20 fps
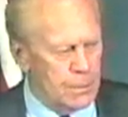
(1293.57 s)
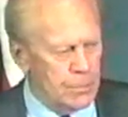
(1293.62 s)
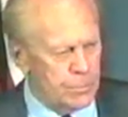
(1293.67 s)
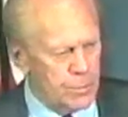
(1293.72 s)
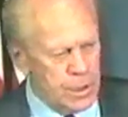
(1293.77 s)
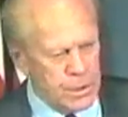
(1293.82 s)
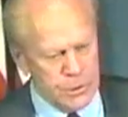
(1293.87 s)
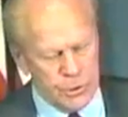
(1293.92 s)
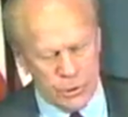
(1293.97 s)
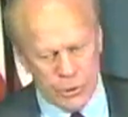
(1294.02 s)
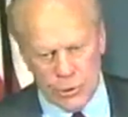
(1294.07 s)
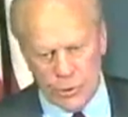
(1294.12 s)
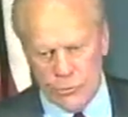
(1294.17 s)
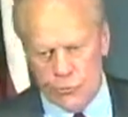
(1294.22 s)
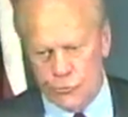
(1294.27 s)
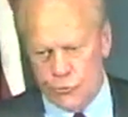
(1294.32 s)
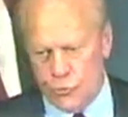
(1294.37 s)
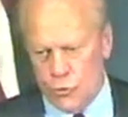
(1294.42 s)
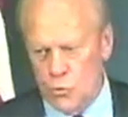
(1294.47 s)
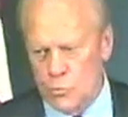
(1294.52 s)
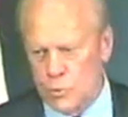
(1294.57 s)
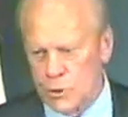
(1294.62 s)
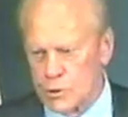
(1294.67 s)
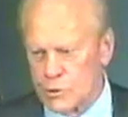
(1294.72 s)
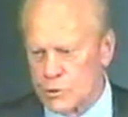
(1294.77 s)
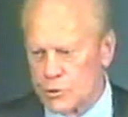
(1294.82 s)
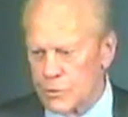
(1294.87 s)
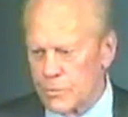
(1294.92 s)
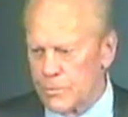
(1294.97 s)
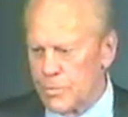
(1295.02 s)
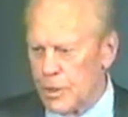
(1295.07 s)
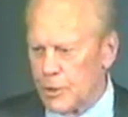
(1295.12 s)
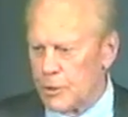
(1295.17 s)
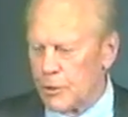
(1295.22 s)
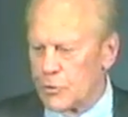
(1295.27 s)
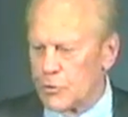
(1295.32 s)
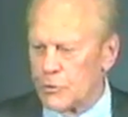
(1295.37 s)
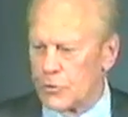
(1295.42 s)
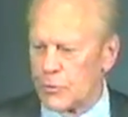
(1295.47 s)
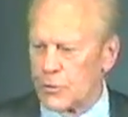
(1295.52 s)
President Truman
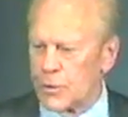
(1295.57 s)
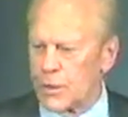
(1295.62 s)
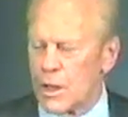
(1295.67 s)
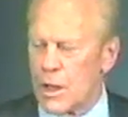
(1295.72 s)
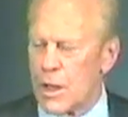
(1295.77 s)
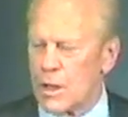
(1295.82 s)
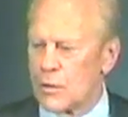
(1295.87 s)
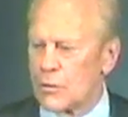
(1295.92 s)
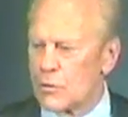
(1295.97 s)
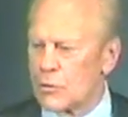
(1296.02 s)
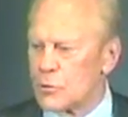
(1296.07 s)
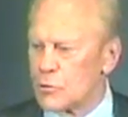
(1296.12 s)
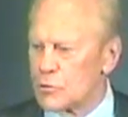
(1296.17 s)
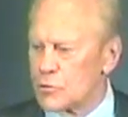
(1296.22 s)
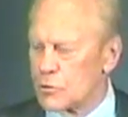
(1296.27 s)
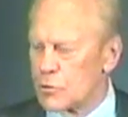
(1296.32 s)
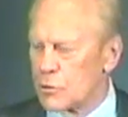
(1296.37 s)
submitted to the Congress